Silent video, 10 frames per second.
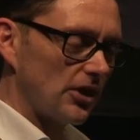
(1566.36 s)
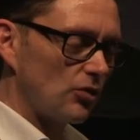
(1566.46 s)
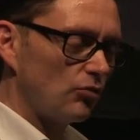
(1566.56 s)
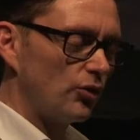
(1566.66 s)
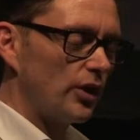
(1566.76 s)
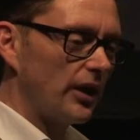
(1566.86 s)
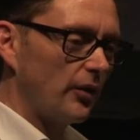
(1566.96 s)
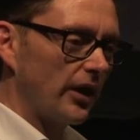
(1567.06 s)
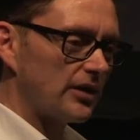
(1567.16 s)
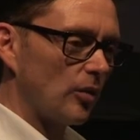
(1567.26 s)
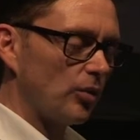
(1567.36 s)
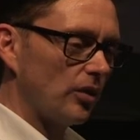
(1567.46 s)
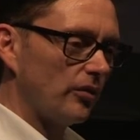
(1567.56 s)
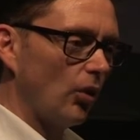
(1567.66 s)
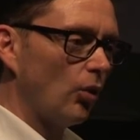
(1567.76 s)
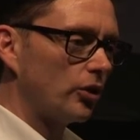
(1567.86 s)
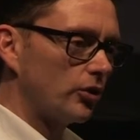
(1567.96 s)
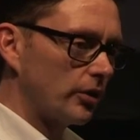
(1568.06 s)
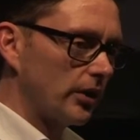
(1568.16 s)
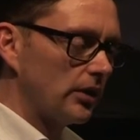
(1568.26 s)
That's a really great example of an
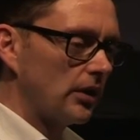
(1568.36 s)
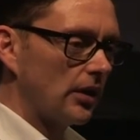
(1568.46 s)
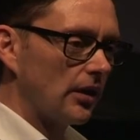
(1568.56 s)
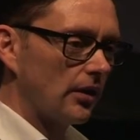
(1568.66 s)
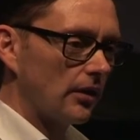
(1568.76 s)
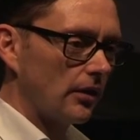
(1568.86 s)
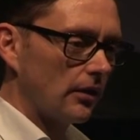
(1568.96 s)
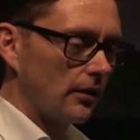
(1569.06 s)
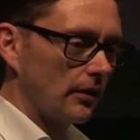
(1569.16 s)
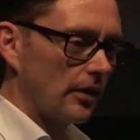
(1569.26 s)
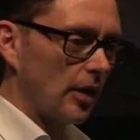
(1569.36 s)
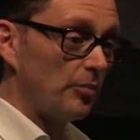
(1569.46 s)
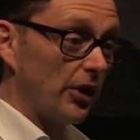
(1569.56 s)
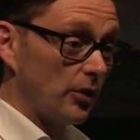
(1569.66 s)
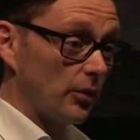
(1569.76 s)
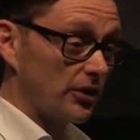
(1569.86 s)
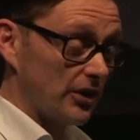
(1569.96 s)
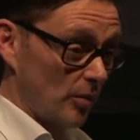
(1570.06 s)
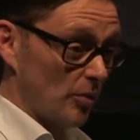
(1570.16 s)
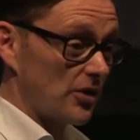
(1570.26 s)
auditory ambiguous
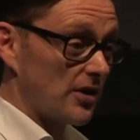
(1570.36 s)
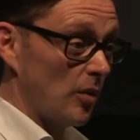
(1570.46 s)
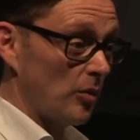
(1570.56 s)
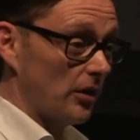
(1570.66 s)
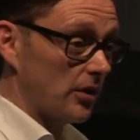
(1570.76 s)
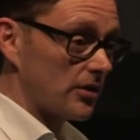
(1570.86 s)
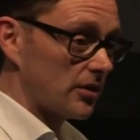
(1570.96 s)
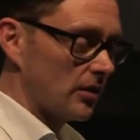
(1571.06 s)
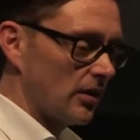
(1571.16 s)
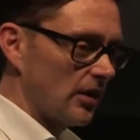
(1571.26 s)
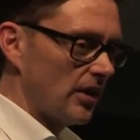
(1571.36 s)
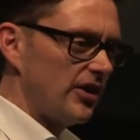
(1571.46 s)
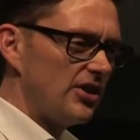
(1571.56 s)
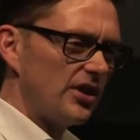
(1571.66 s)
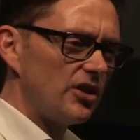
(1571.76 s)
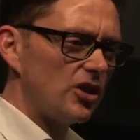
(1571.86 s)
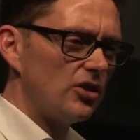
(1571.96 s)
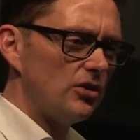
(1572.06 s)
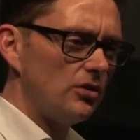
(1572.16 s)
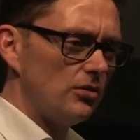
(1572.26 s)
stimulus. And these things are
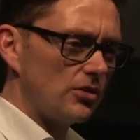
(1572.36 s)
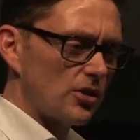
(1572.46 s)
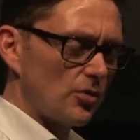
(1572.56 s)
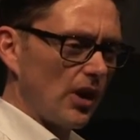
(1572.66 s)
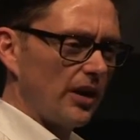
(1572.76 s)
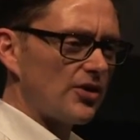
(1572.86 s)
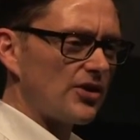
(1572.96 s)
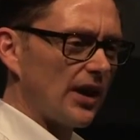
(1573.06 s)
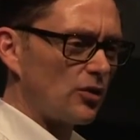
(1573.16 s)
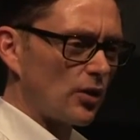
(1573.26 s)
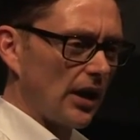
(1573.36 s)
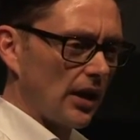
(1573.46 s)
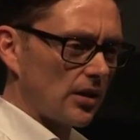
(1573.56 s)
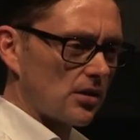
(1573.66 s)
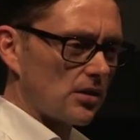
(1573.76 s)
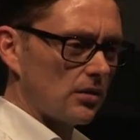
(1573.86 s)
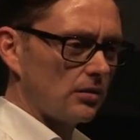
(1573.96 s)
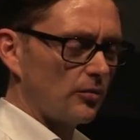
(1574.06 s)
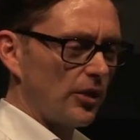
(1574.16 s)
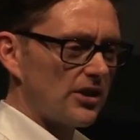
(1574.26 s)
used as well in soundtracks
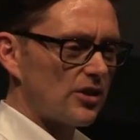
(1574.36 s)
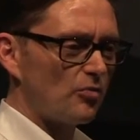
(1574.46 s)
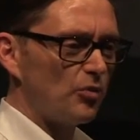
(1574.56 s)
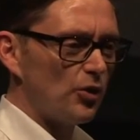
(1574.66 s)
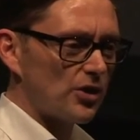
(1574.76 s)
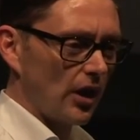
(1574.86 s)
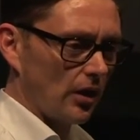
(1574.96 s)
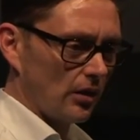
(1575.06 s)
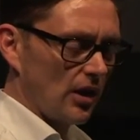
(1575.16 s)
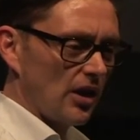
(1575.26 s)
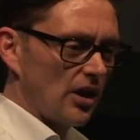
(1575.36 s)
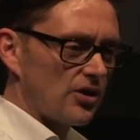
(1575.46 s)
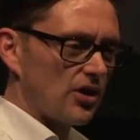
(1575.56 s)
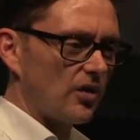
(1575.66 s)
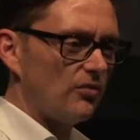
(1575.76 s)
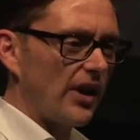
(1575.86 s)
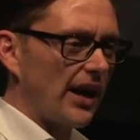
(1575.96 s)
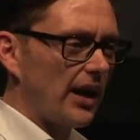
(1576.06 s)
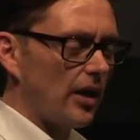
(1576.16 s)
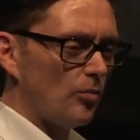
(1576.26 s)
and pieces of music to
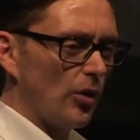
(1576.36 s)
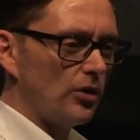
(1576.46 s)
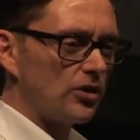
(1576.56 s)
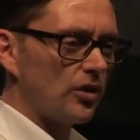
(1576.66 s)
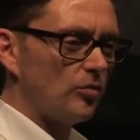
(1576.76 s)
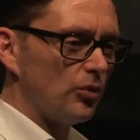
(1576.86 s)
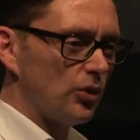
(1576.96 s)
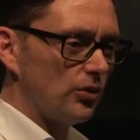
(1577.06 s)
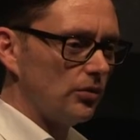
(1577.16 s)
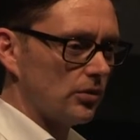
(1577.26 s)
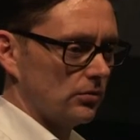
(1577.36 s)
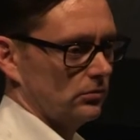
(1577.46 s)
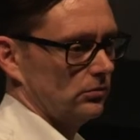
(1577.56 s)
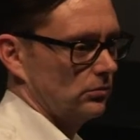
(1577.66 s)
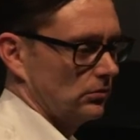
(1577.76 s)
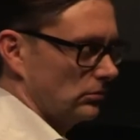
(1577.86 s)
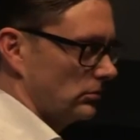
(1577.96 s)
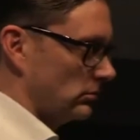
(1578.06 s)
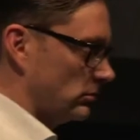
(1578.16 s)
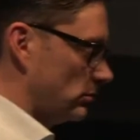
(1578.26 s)
convey emotion and mood,
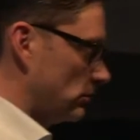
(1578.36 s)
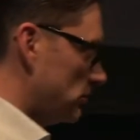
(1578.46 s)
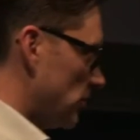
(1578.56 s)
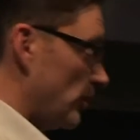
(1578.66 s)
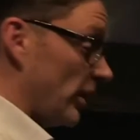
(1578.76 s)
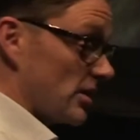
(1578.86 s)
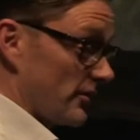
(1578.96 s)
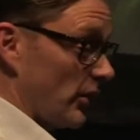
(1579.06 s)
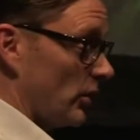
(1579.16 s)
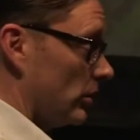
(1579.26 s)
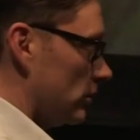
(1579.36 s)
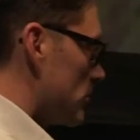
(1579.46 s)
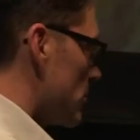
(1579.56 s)
to make us feel